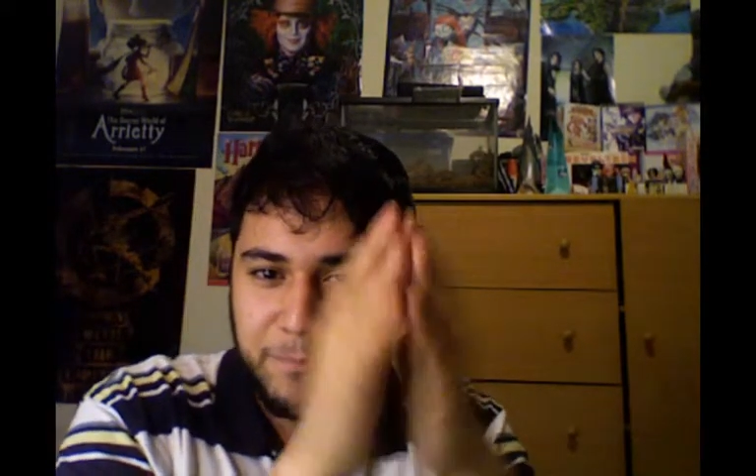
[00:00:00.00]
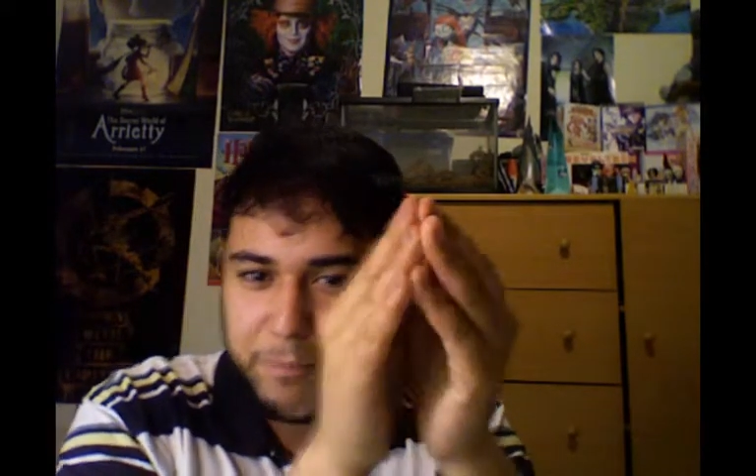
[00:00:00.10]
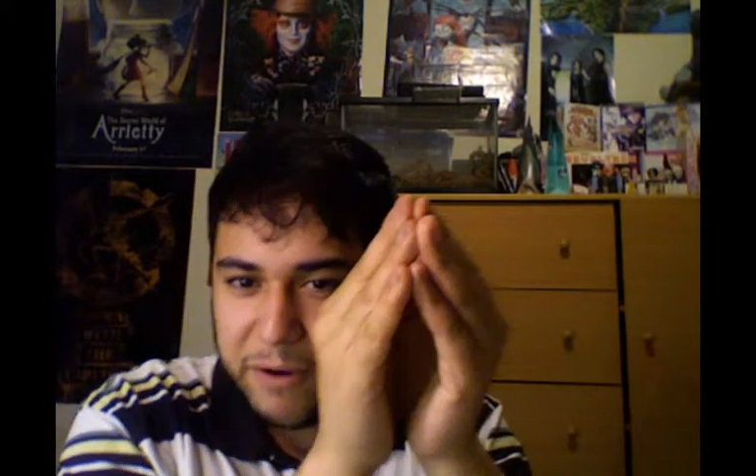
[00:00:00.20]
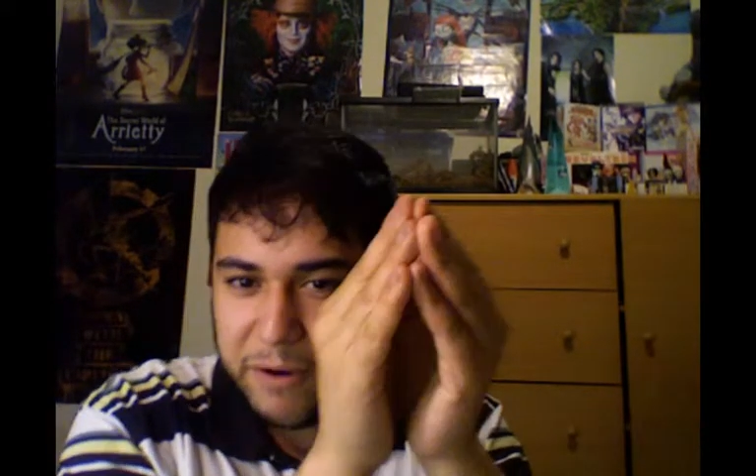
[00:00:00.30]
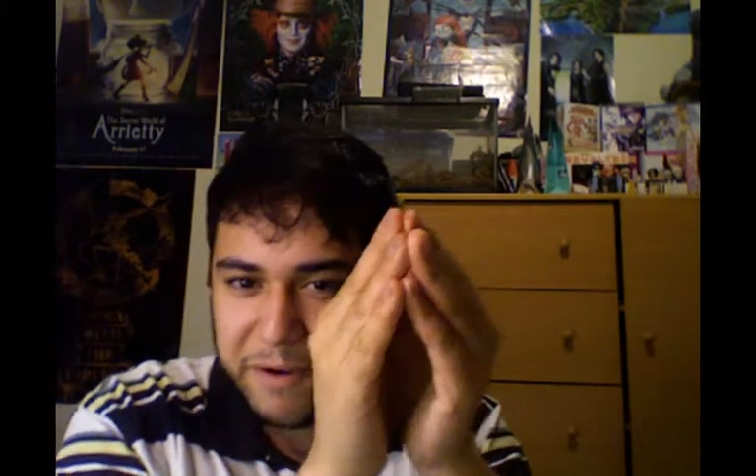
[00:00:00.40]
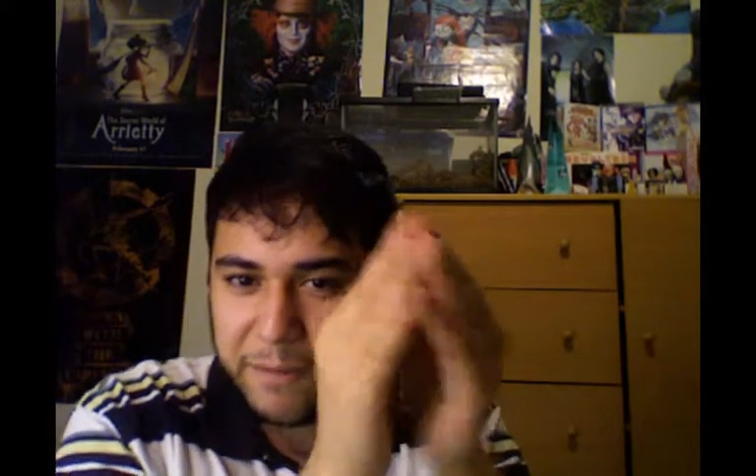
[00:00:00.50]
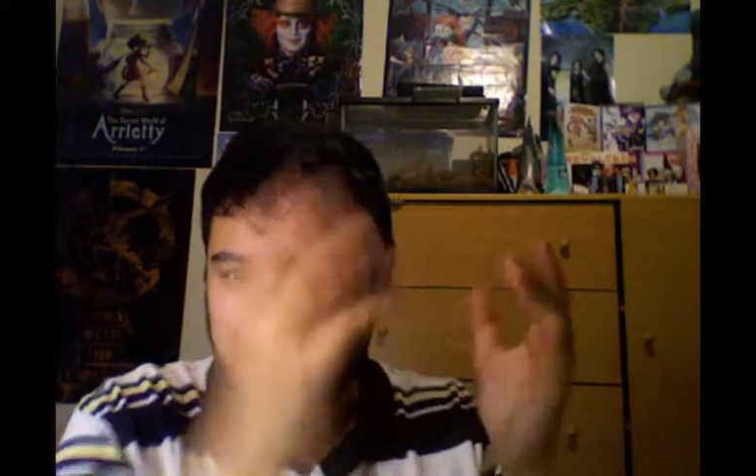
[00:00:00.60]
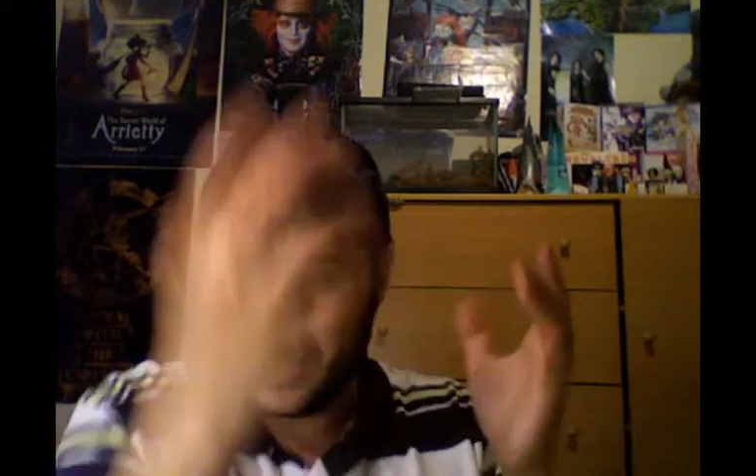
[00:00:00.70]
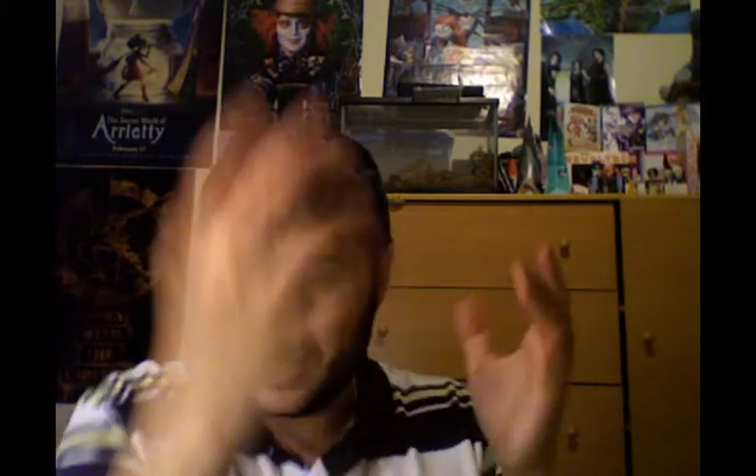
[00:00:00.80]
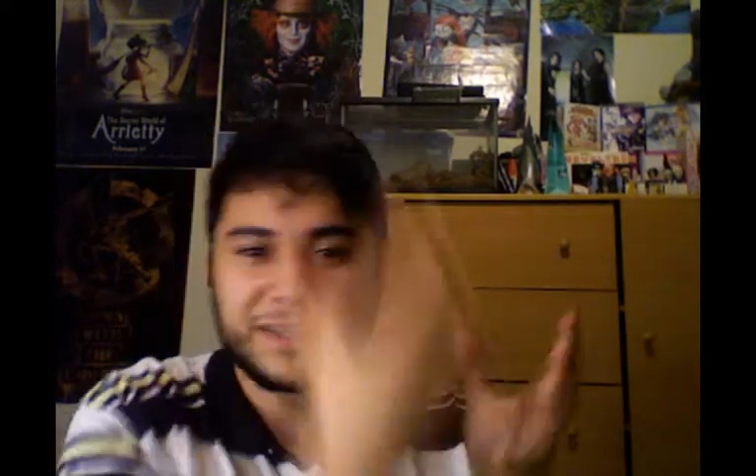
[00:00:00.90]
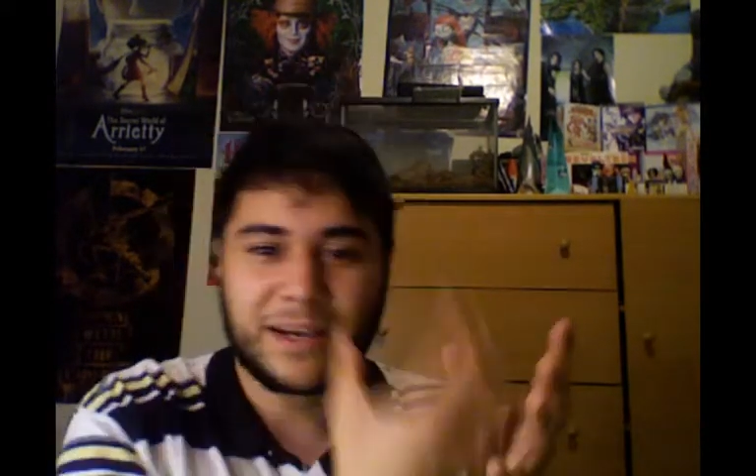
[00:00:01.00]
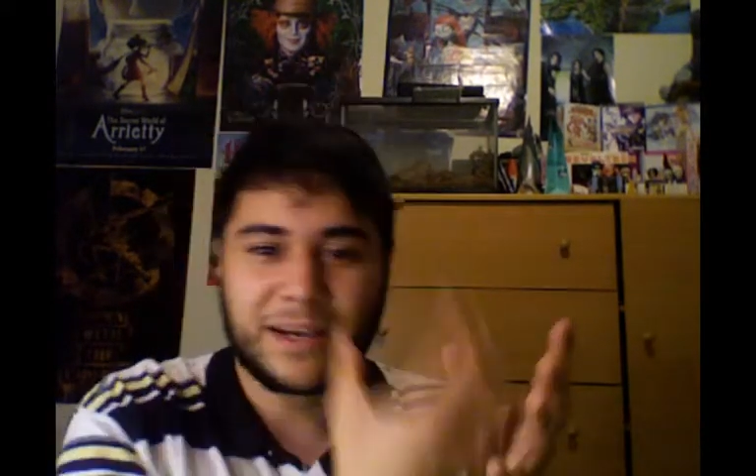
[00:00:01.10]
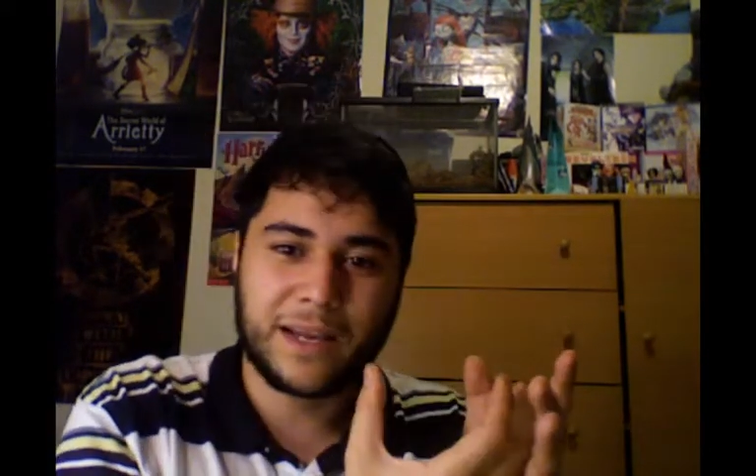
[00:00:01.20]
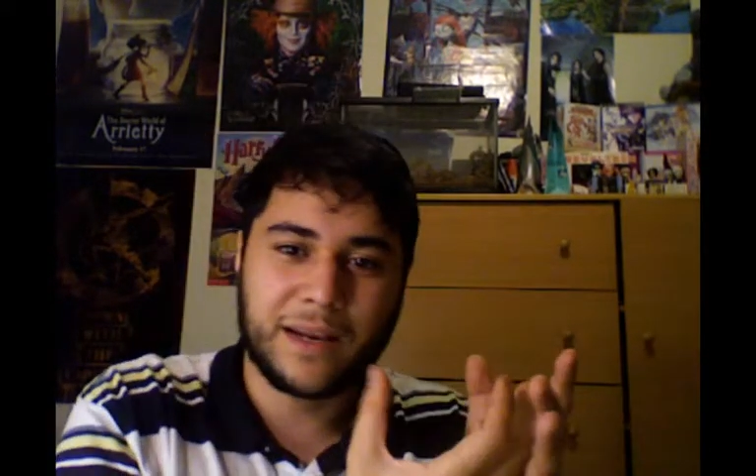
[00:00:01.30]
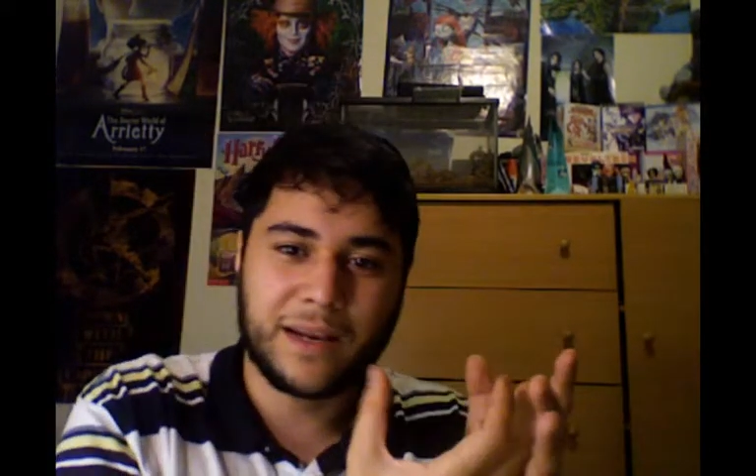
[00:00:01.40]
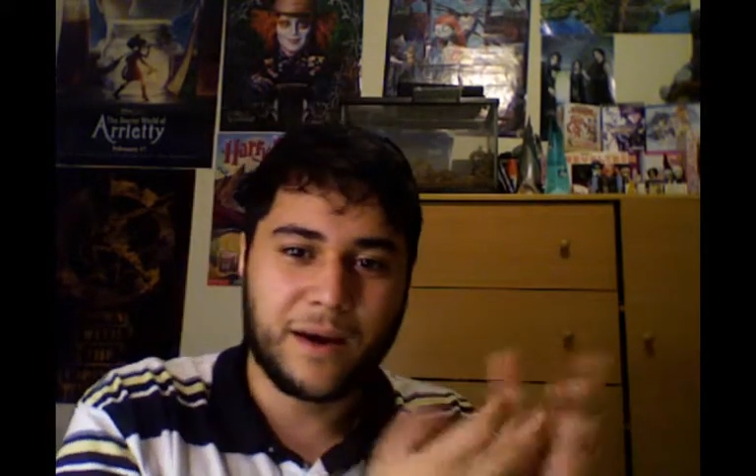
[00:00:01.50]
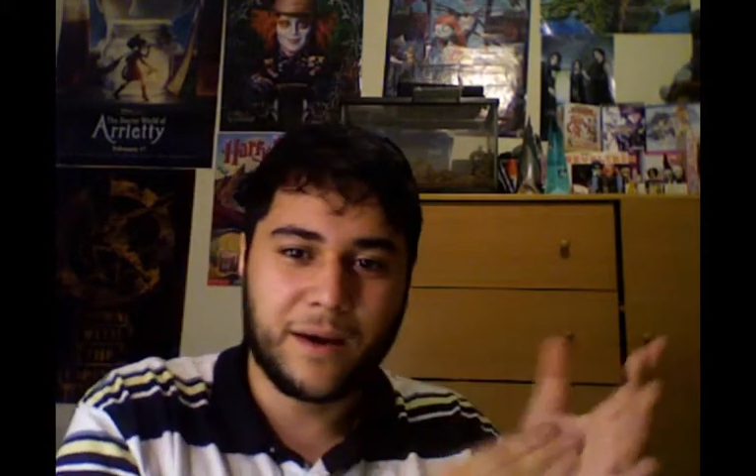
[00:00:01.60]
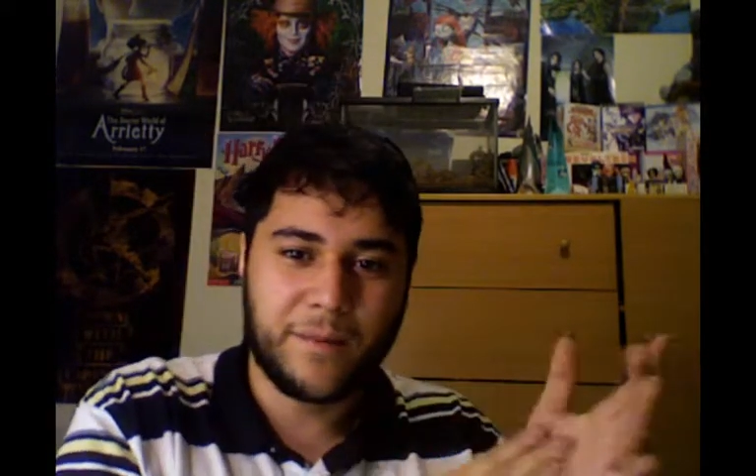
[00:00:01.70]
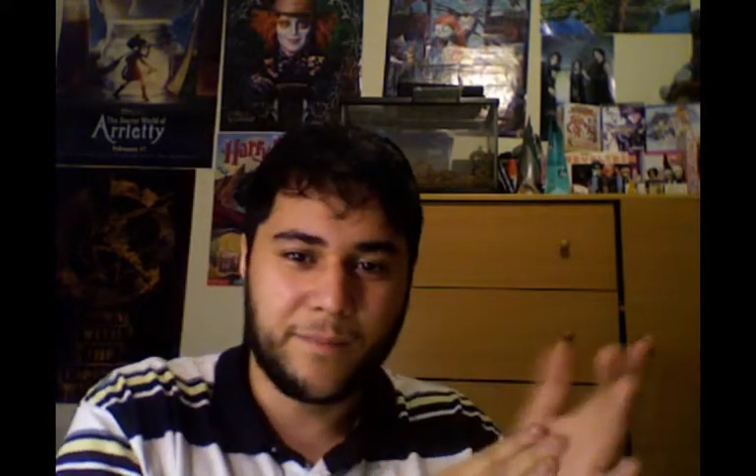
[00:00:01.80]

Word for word: puff up and they suck in um,